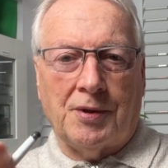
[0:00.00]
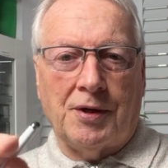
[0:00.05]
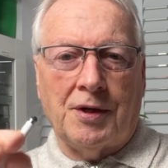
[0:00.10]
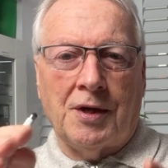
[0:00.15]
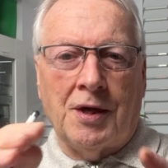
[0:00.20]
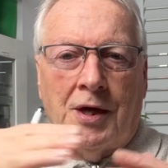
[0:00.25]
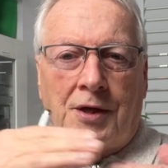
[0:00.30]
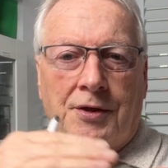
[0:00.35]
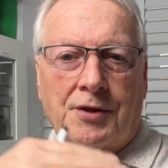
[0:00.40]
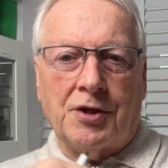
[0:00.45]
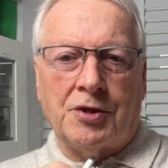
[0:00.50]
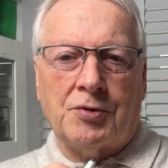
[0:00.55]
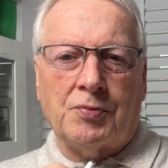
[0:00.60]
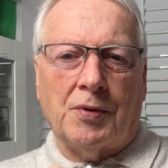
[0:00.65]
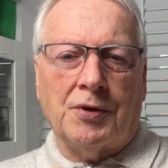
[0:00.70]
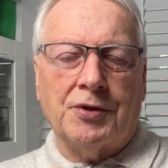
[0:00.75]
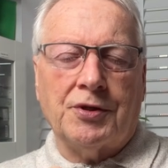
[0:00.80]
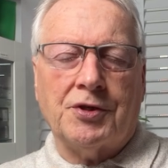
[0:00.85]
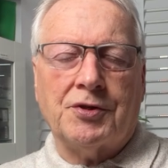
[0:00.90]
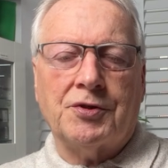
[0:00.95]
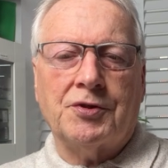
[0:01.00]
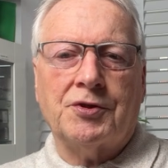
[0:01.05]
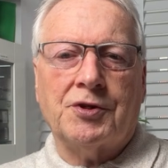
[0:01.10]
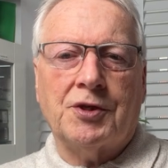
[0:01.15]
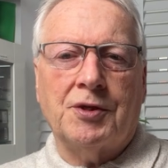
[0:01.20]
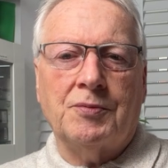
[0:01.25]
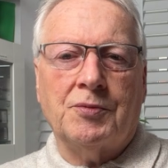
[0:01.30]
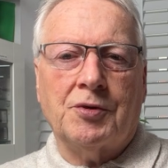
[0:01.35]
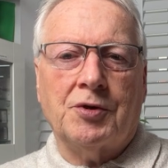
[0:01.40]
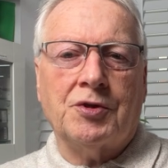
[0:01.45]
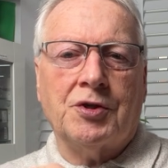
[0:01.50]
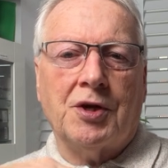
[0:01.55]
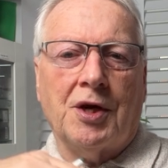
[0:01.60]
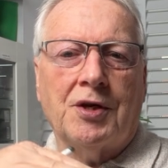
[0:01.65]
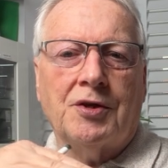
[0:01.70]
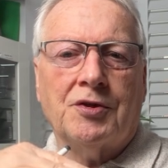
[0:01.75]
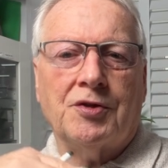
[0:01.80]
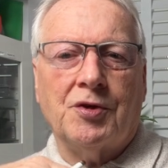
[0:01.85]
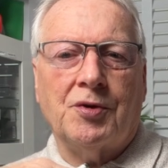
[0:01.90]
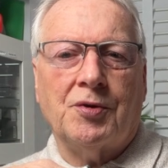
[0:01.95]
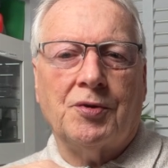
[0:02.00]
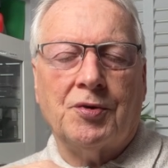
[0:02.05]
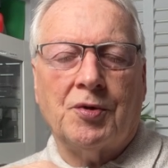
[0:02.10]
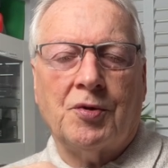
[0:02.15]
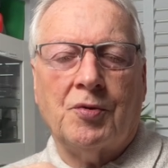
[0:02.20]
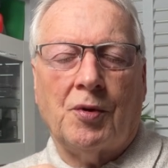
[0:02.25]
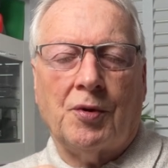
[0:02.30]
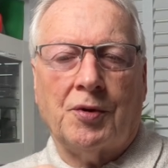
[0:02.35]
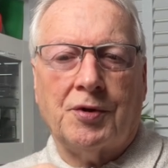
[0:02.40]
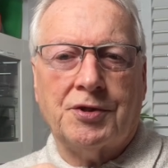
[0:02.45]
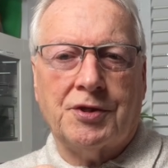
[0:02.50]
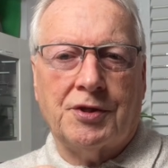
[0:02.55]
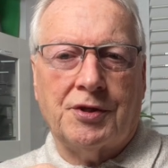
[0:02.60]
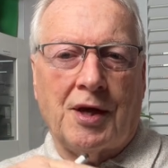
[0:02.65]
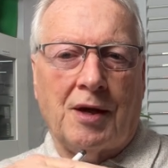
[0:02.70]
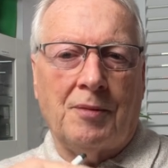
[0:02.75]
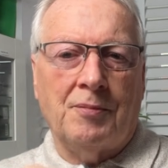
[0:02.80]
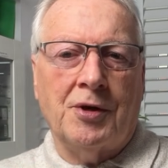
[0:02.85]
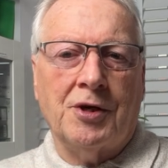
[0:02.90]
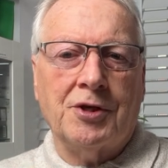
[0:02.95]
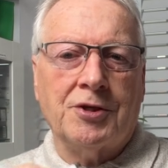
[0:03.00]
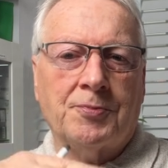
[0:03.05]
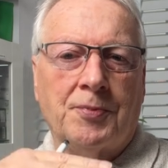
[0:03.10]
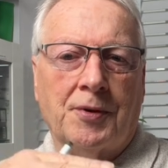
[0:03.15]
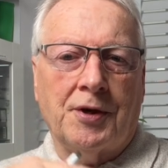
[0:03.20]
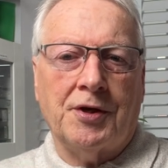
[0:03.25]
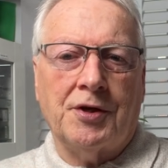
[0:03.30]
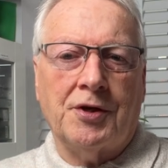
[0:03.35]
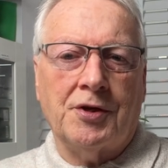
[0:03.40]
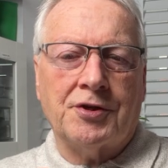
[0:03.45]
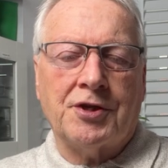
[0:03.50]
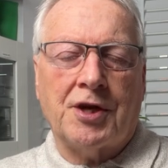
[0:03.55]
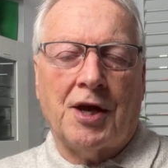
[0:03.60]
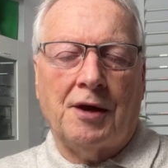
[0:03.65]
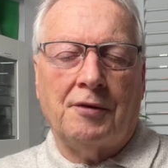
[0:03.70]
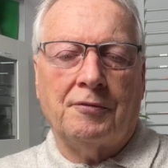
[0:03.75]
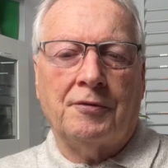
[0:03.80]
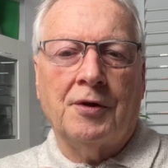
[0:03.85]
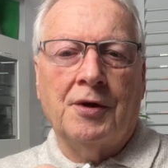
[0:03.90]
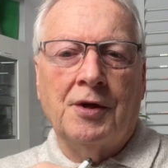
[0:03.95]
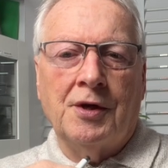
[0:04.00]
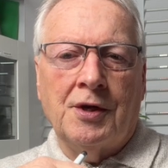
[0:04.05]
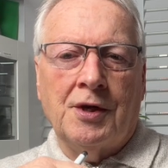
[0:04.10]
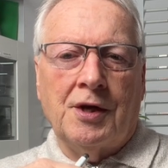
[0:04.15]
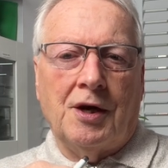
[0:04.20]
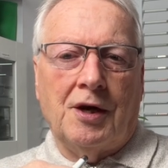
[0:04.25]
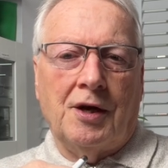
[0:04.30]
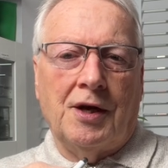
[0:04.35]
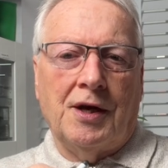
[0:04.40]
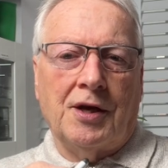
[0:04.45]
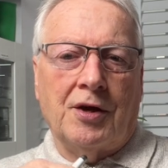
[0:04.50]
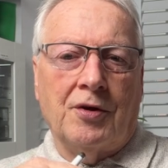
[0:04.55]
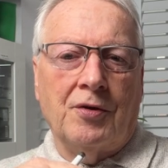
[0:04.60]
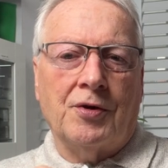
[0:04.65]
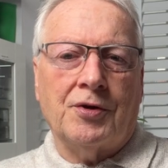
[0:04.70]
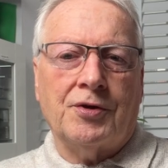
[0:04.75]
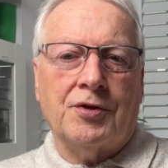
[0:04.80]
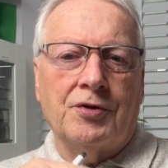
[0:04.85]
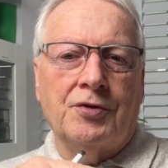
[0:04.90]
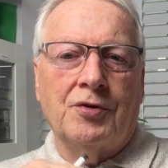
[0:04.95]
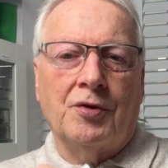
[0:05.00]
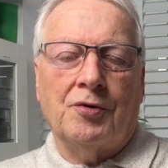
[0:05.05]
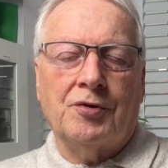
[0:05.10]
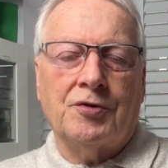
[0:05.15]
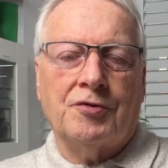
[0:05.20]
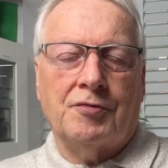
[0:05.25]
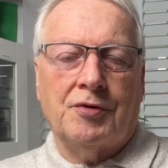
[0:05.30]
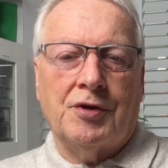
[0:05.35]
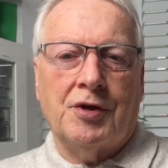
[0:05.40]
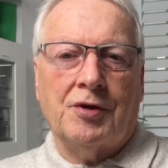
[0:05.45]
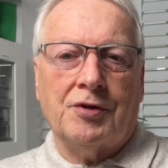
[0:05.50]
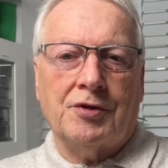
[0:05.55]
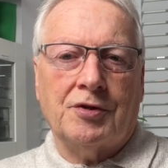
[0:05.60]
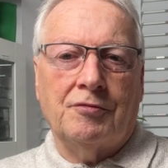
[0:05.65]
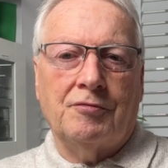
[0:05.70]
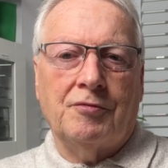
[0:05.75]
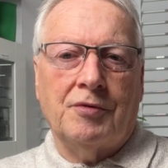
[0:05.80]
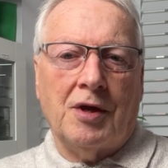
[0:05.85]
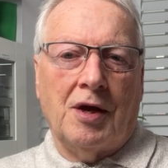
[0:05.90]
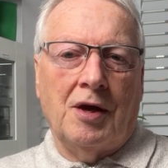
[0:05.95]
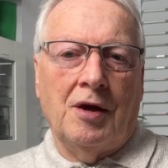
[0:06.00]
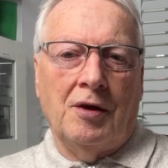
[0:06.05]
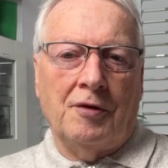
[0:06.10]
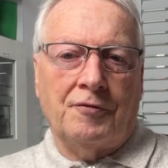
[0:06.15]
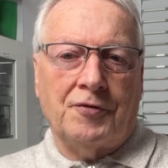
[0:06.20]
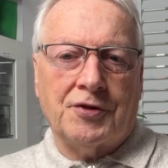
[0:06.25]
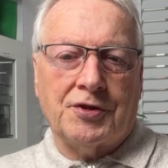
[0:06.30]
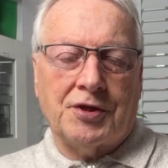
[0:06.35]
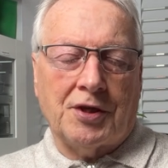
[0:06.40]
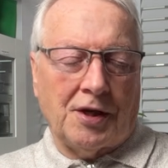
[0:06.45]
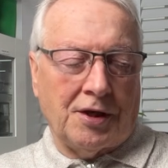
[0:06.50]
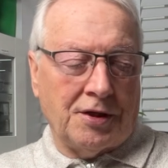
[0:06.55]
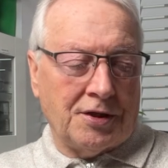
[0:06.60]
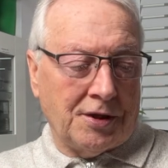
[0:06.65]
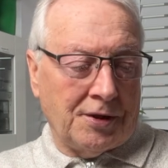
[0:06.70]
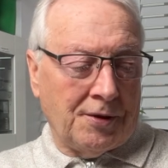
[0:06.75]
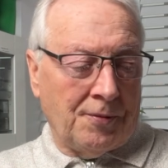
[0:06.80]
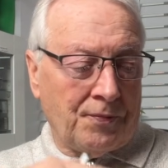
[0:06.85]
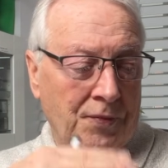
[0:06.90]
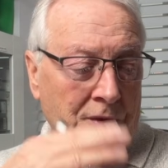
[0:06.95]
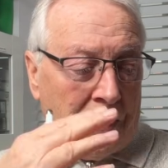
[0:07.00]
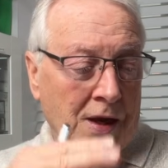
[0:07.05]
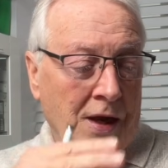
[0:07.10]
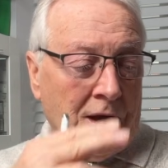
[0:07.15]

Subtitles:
But this one doesn't seem to change the audio quality that much, but it does have a good noise reduction facility.